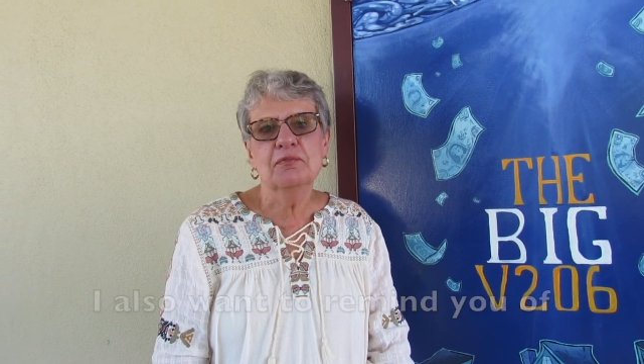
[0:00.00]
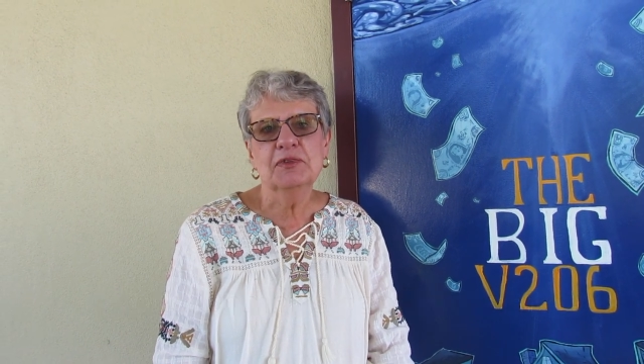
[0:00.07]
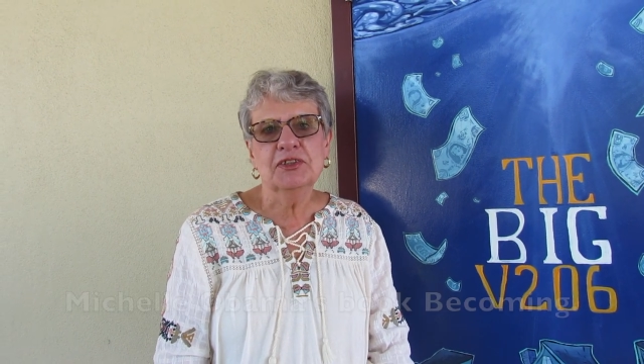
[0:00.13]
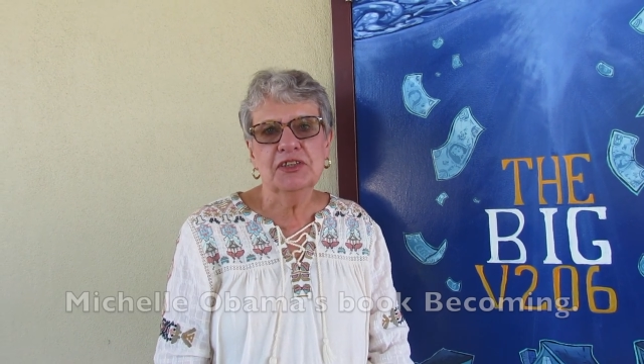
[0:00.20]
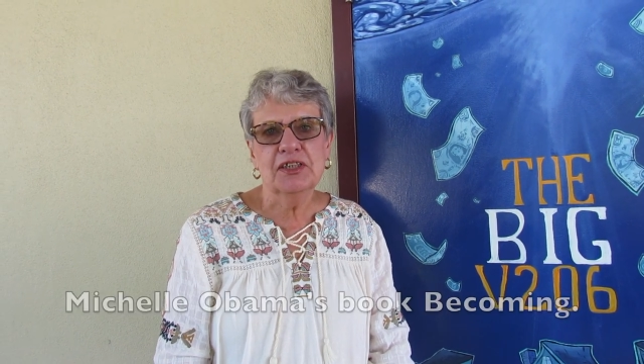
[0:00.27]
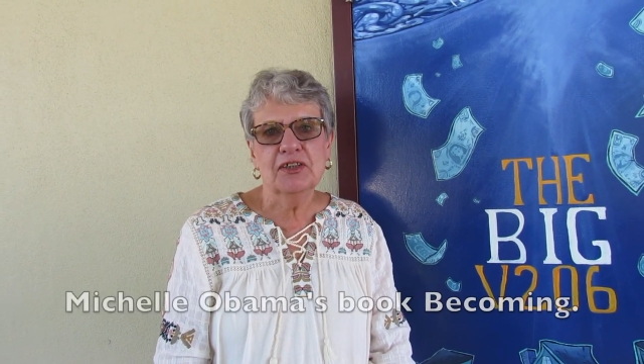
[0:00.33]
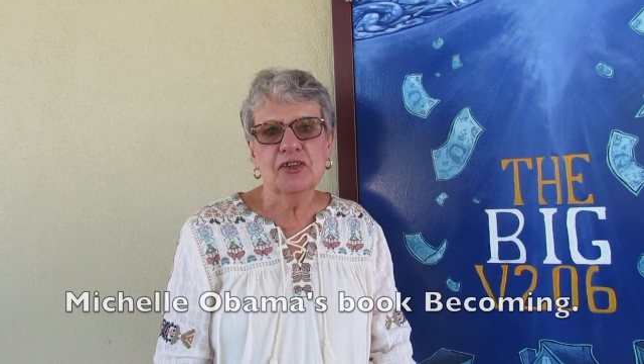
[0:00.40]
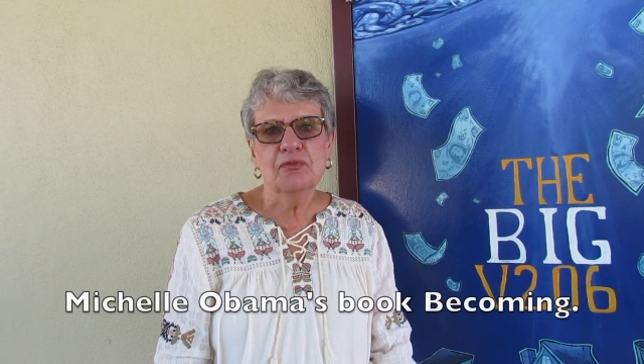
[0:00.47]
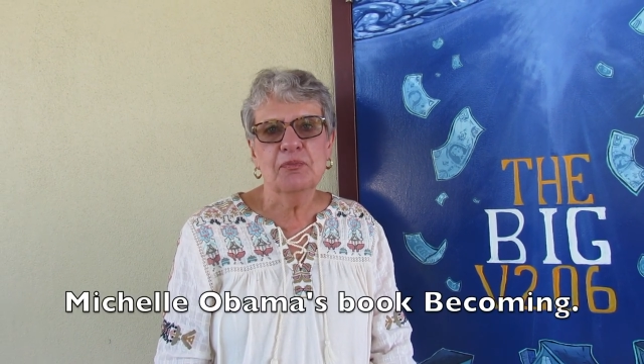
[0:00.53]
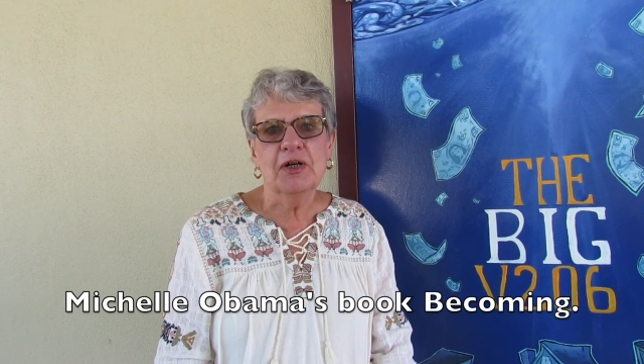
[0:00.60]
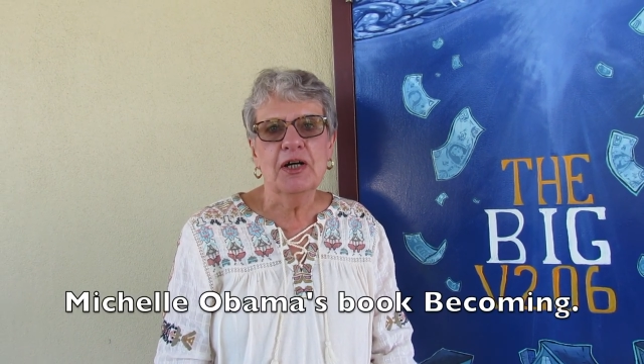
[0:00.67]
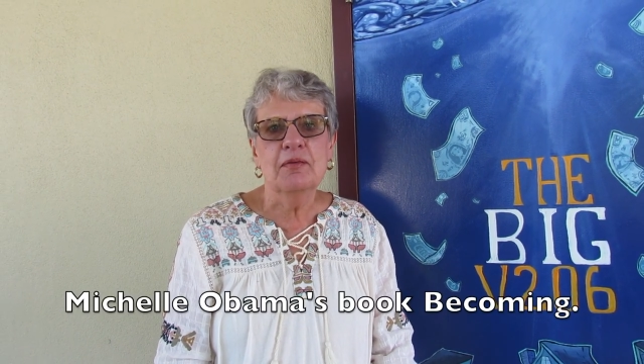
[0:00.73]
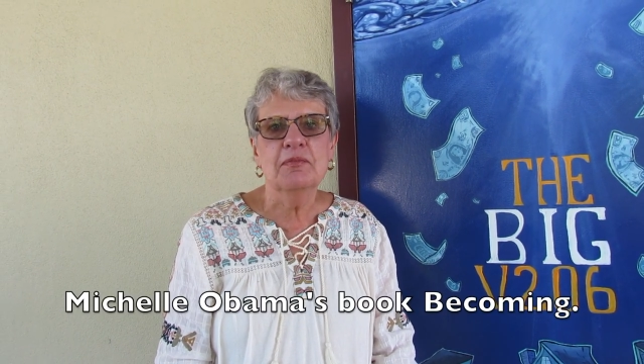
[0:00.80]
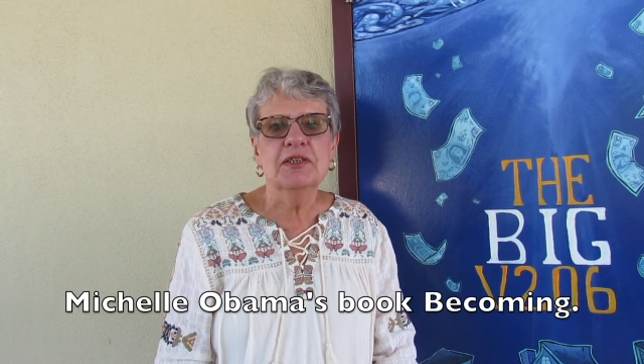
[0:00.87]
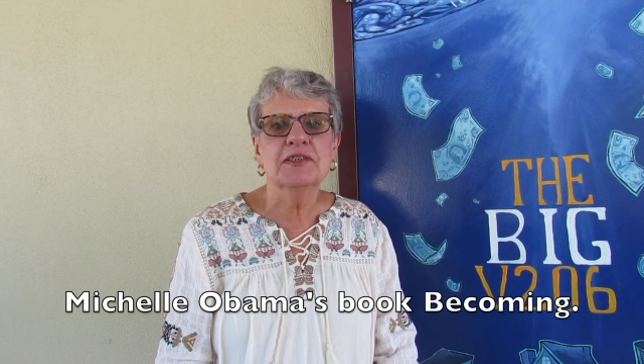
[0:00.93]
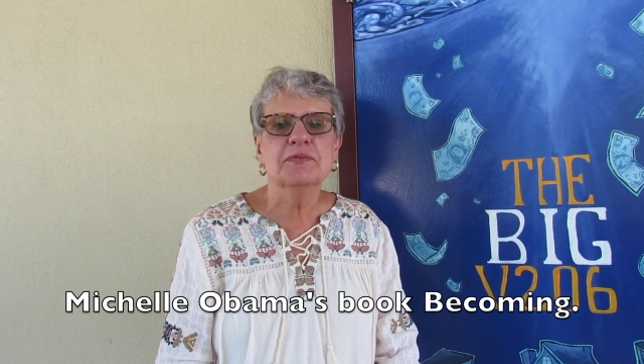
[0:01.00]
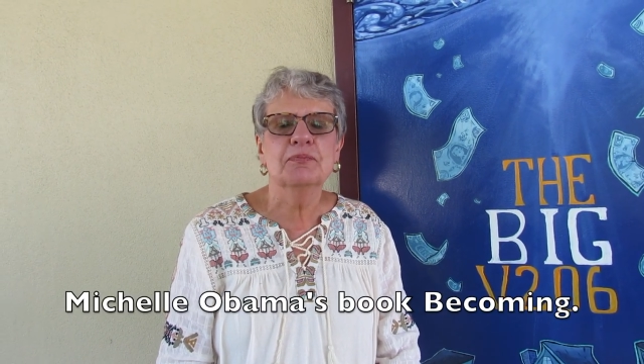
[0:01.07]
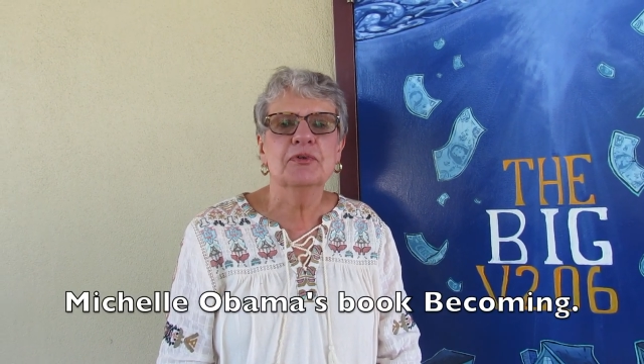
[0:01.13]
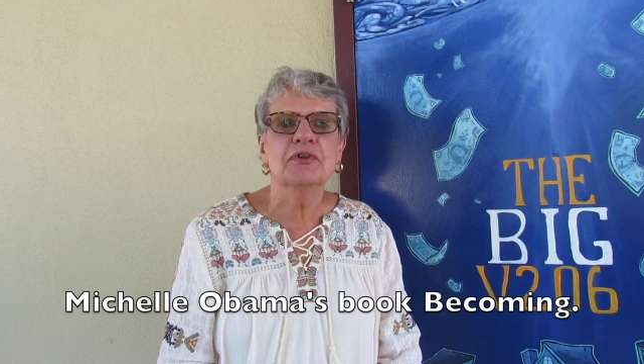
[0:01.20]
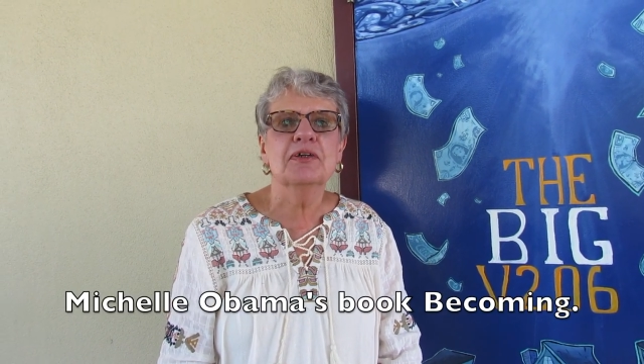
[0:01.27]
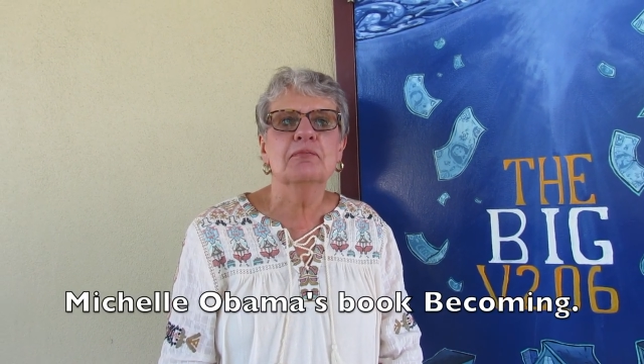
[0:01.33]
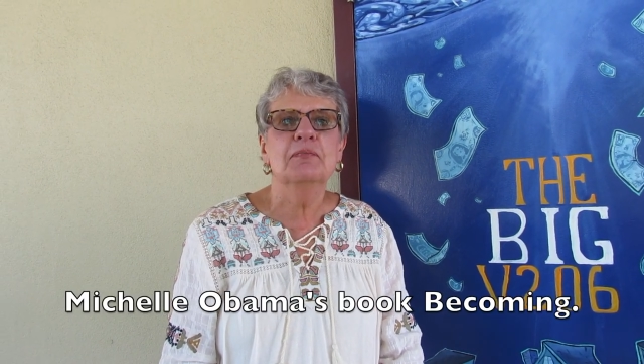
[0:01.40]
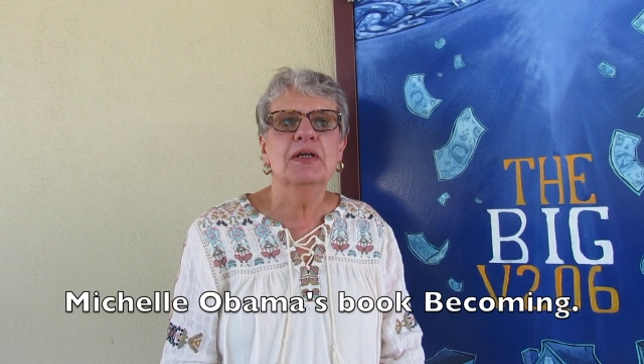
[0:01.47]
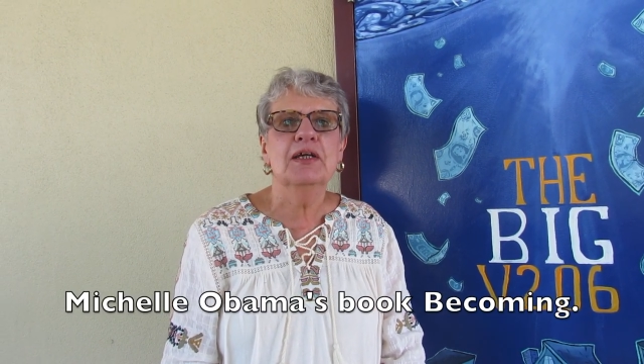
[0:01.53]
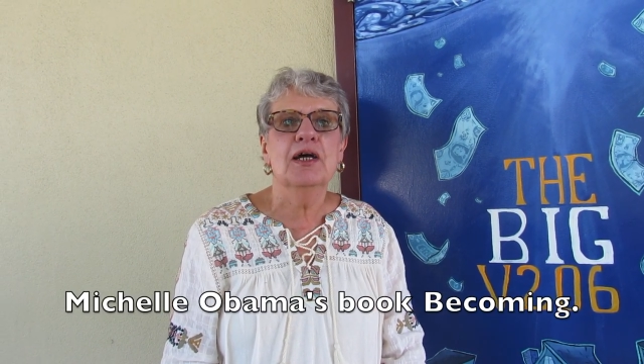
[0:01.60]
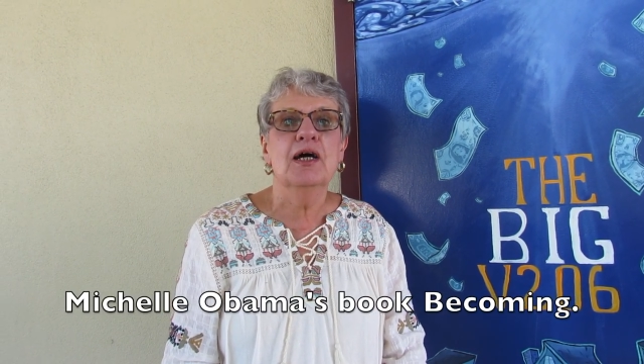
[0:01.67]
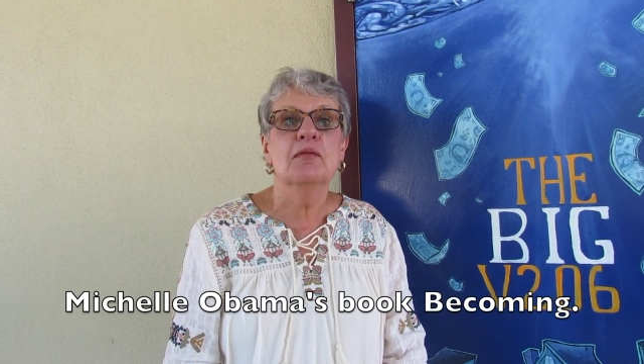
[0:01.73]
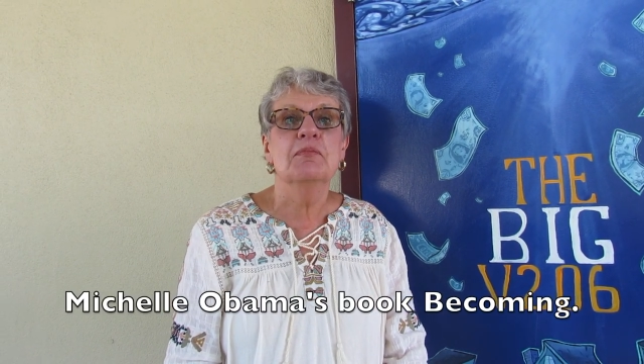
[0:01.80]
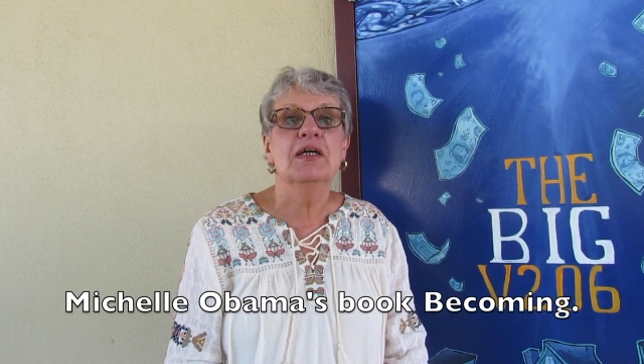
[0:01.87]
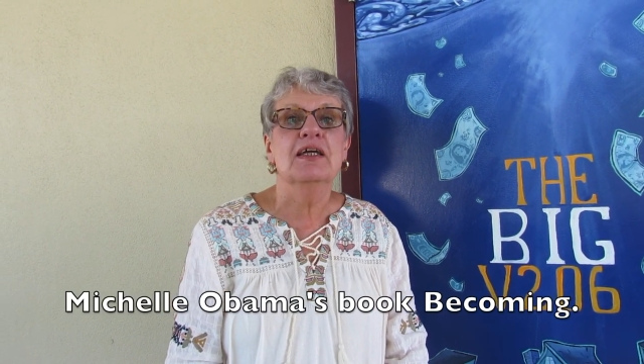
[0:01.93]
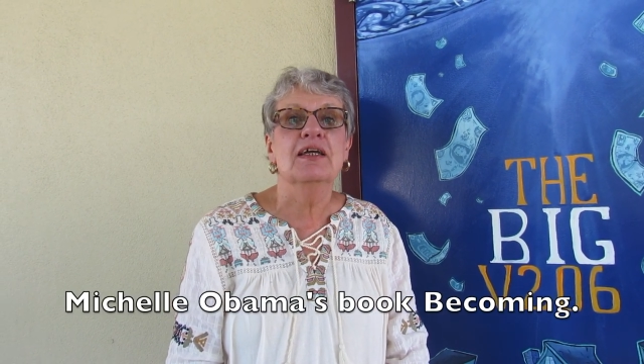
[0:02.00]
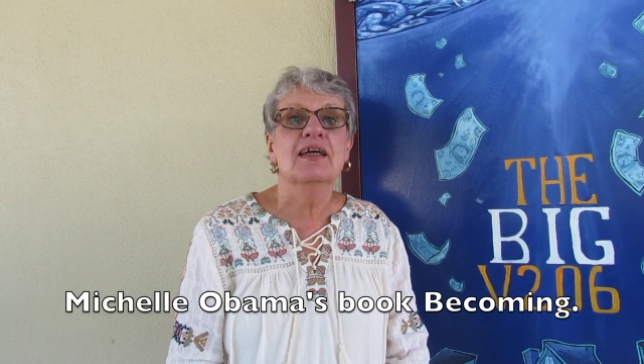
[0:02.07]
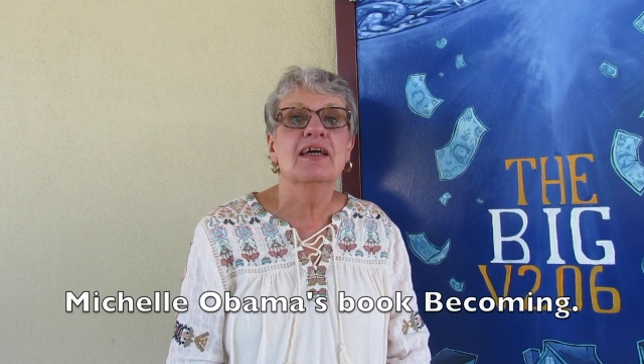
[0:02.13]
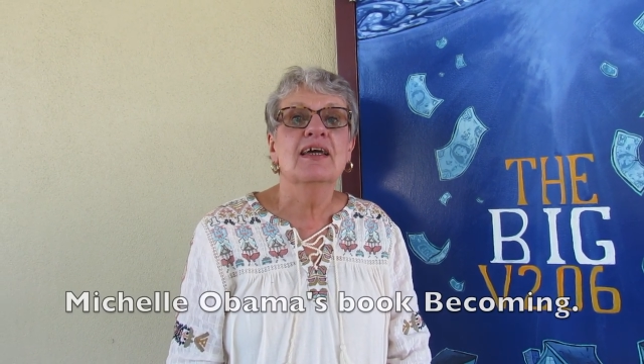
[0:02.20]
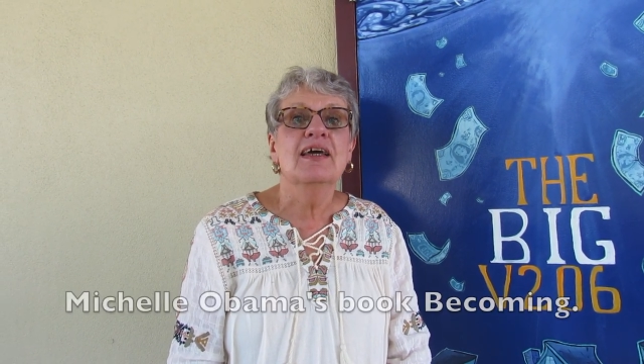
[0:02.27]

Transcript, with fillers: Michelle Obama's book Becoming.